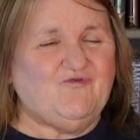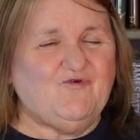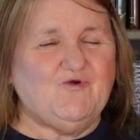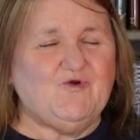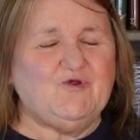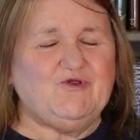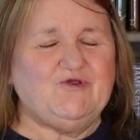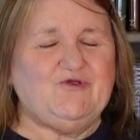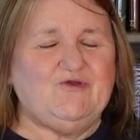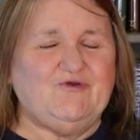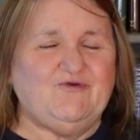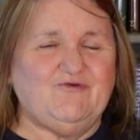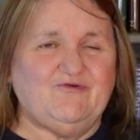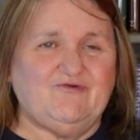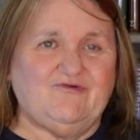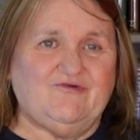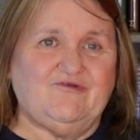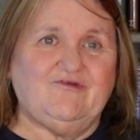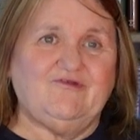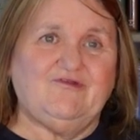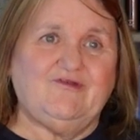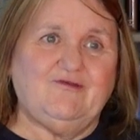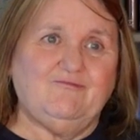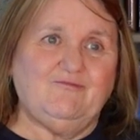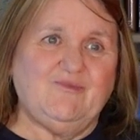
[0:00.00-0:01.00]
4
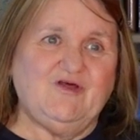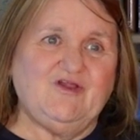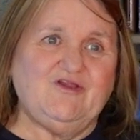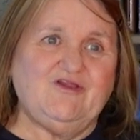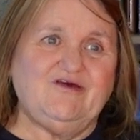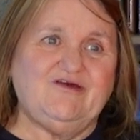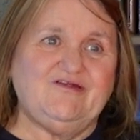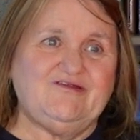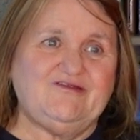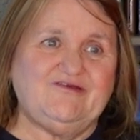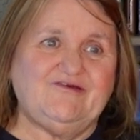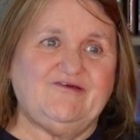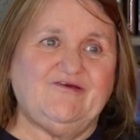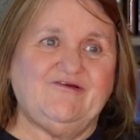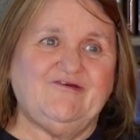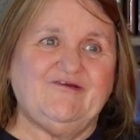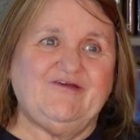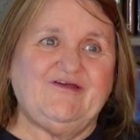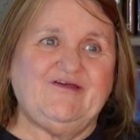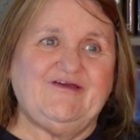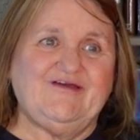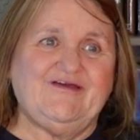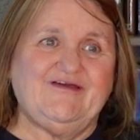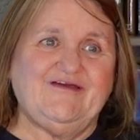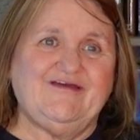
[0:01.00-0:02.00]
years in the
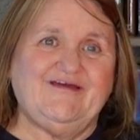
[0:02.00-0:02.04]
military.